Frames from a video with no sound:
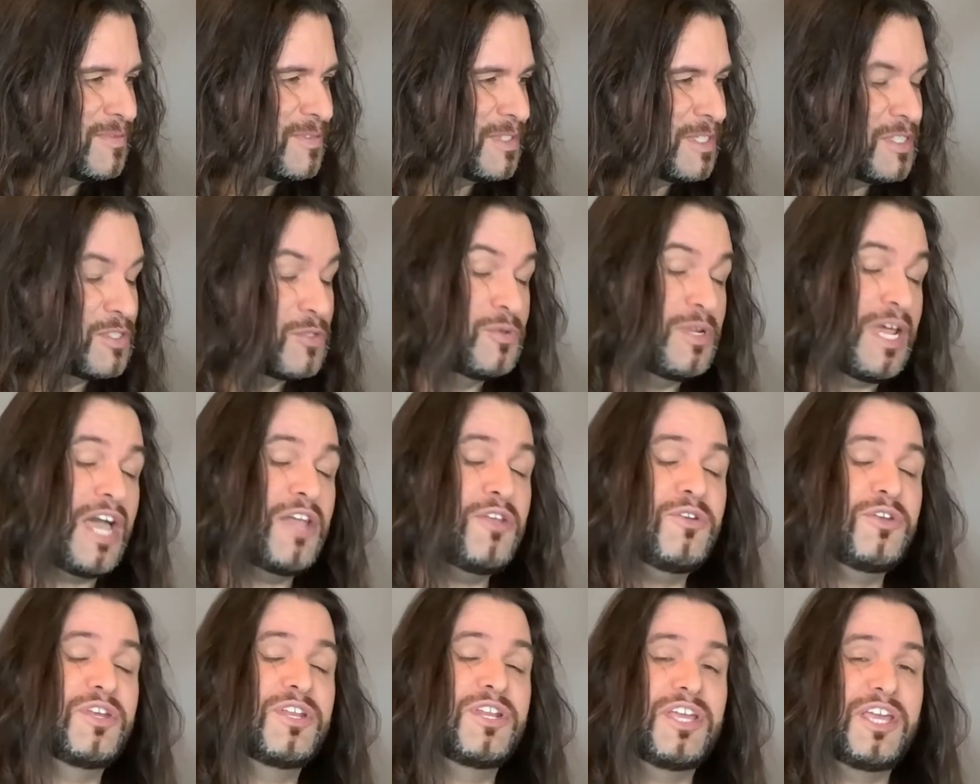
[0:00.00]
So now you
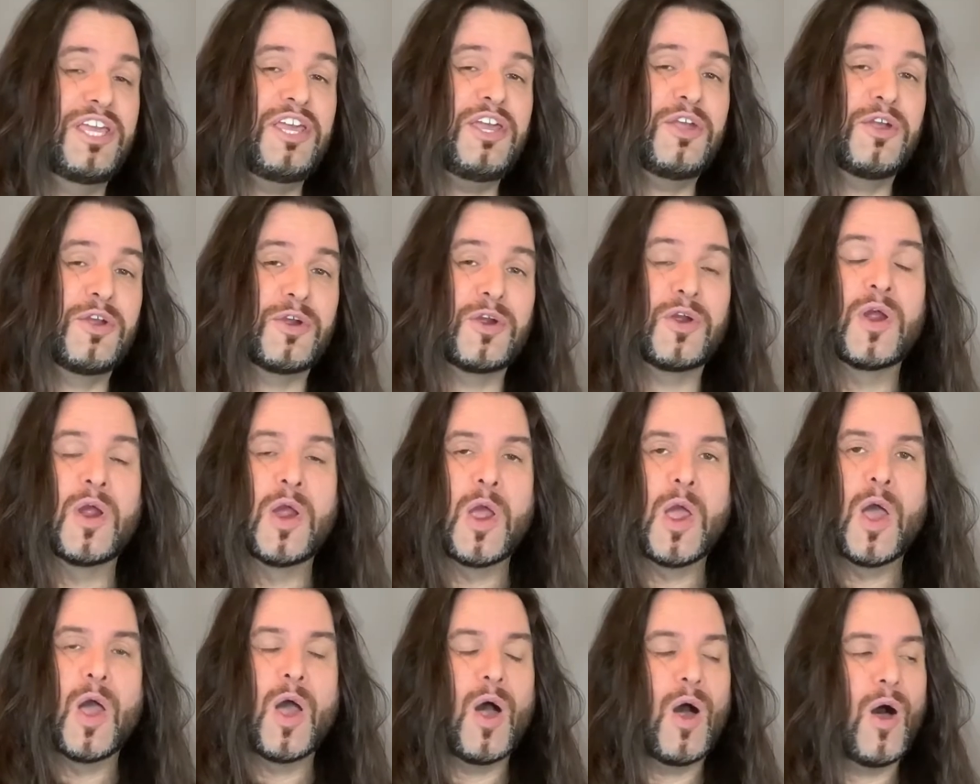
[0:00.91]
can hear
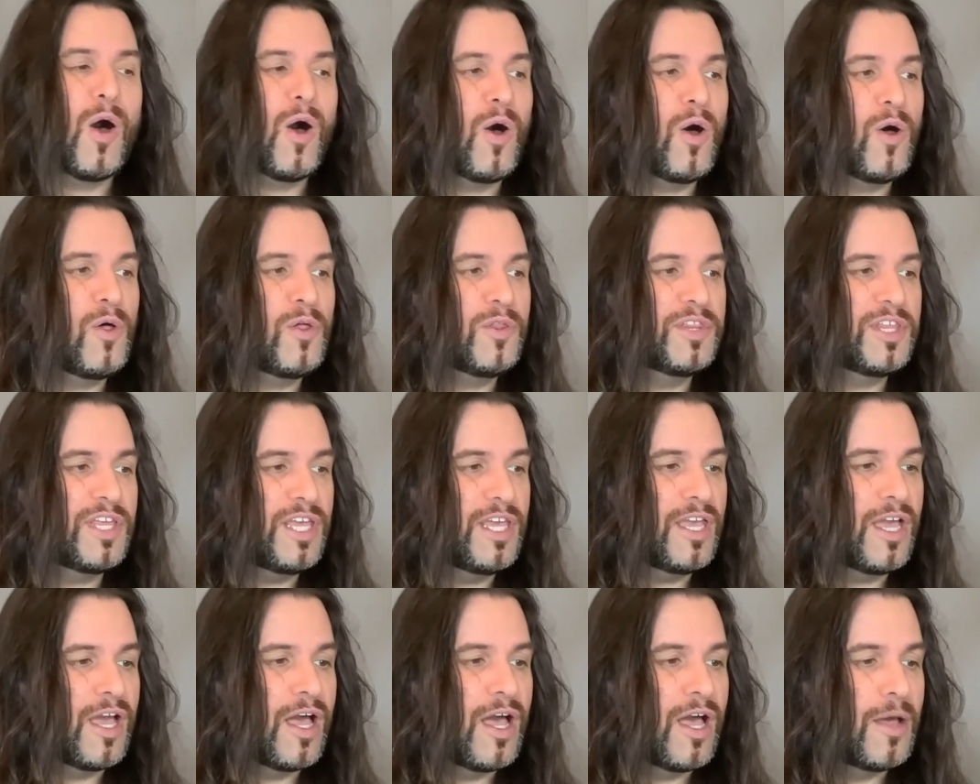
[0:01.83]
all the